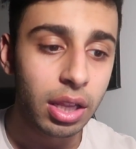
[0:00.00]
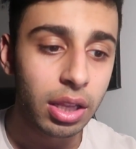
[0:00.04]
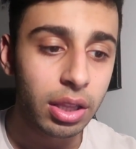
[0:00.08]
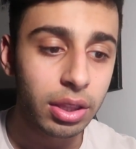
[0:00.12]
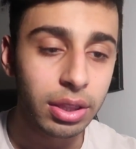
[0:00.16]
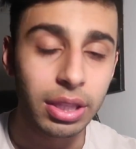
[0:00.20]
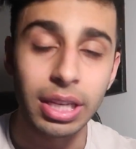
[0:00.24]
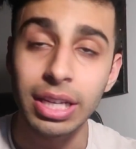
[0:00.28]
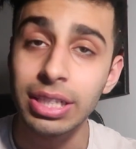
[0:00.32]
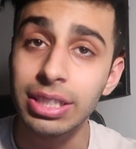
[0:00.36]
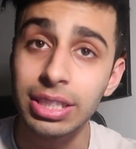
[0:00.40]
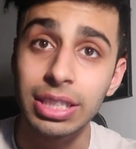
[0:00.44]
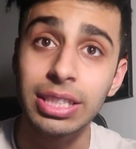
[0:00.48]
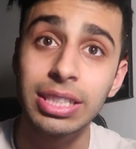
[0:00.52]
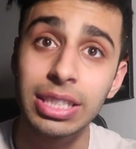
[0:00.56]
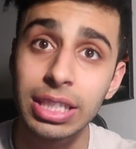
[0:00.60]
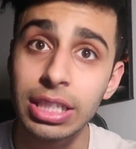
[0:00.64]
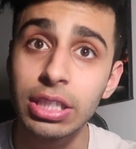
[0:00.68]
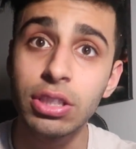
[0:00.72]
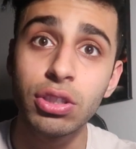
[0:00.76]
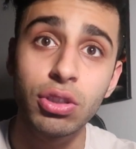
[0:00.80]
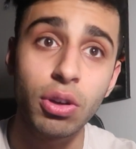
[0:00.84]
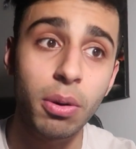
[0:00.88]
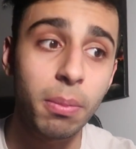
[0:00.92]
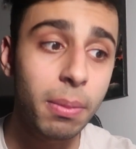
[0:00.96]

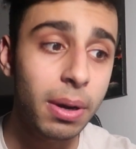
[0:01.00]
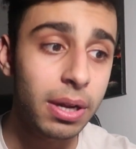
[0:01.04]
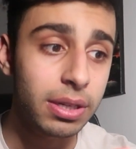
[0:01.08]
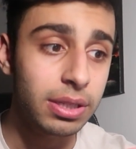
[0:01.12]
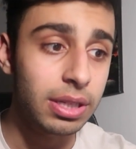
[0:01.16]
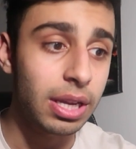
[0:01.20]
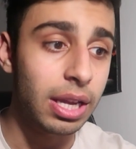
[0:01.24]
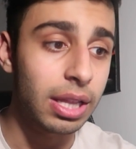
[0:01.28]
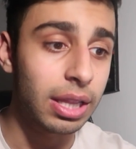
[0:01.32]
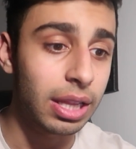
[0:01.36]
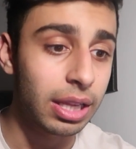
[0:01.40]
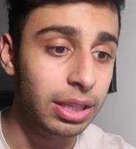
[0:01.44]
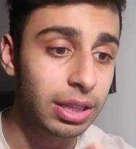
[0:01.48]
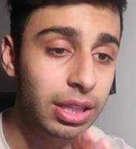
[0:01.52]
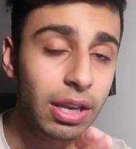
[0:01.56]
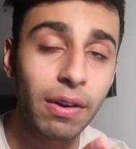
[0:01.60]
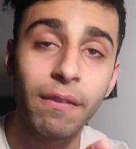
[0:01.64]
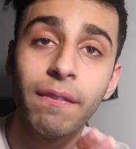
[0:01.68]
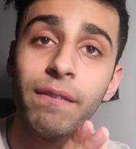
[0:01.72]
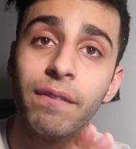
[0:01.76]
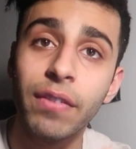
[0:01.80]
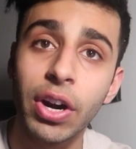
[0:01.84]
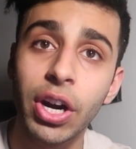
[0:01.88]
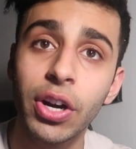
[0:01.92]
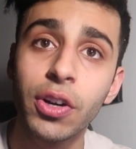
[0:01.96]
they're
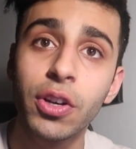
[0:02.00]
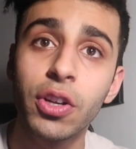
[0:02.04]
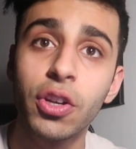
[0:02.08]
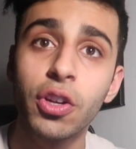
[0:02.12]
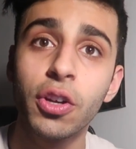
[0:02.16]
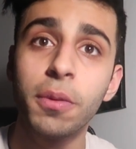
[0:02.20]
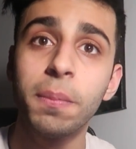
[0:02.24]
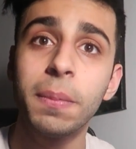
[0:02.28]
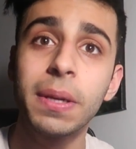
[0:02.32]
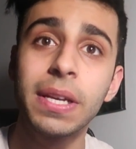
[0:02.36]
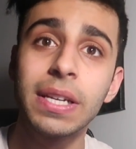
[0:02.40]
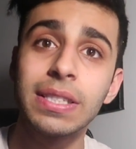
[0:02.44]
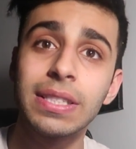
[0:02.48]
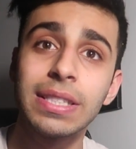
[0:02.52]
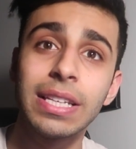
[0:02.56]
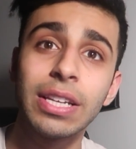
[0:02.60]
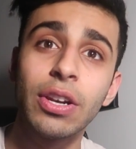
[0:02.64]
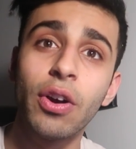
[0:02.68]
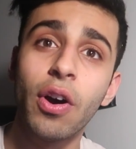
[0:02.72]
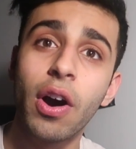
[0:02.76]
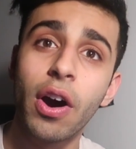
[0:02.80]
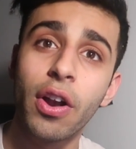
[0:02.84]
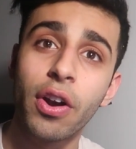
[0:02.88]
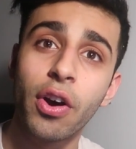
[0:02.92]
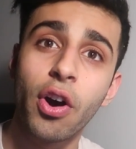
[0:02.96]
very good, because they
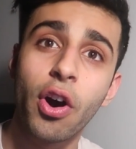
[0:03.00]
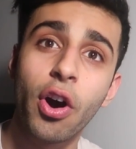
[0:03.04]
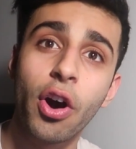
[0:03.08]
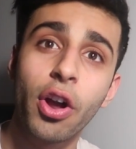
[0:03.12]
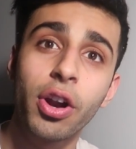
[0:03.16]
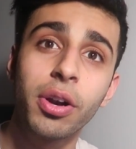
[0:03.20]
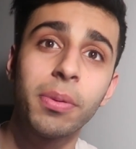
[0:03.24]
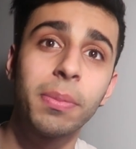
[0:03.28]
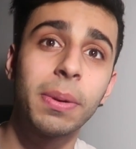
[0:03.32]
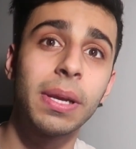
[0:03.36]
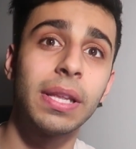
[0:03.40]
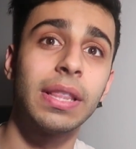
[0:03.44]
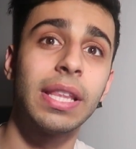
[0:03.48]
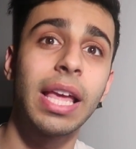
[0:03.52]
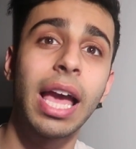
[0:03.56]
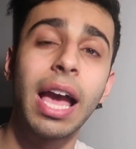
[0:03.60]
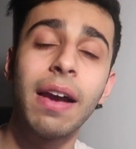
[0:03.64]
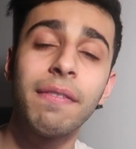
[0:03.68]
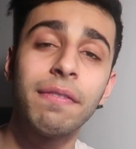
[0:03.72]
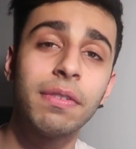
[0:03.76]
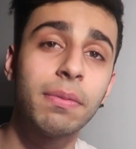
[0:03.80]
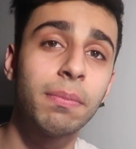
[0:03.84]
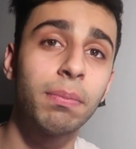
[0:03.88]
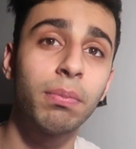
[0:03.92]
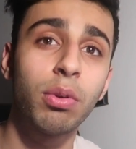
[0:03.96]
know how to automate. They
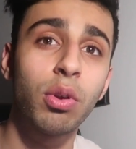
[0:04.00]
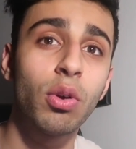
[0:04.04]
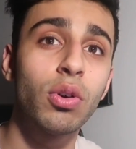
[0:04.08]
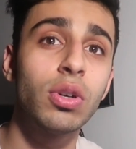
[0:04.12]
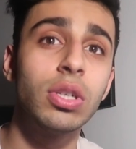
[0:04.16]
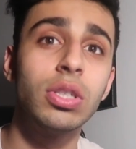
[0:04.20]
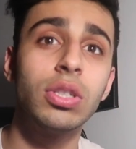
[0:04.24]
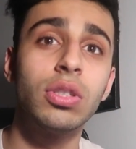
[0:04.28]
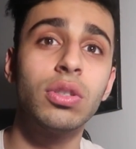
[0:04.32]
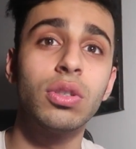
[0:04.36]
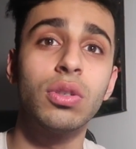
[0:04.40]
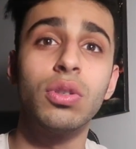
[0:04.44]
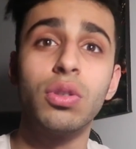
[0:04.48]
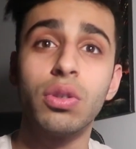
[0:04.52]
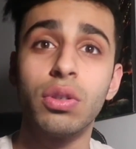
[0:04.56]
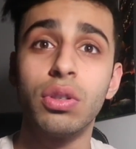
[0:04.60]
have employees